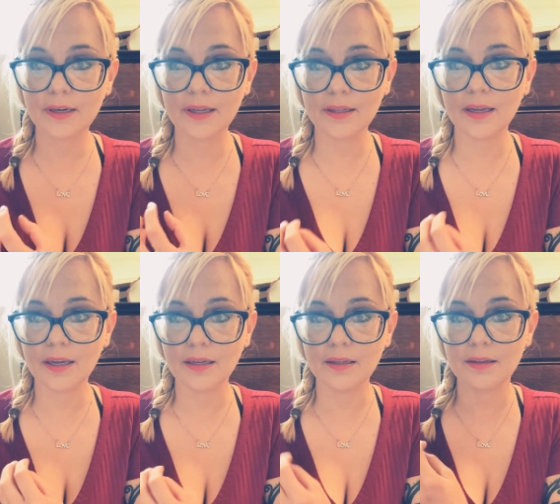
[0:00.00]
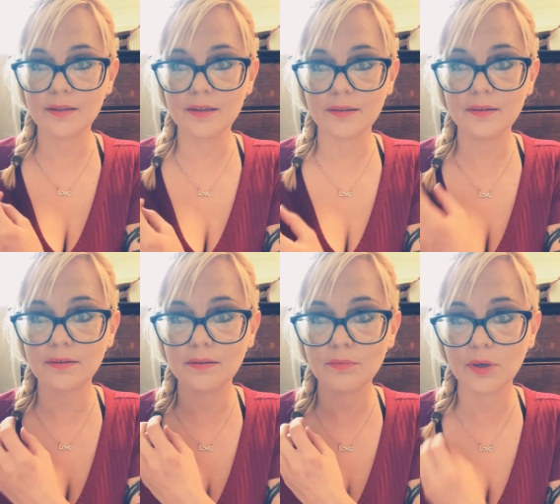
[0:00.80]
in, in
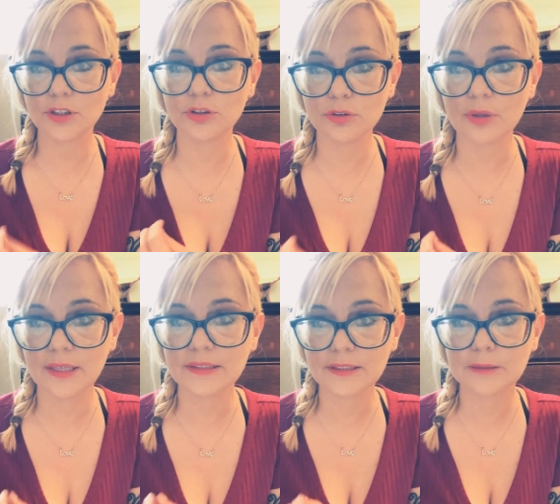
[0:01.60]
what you do as a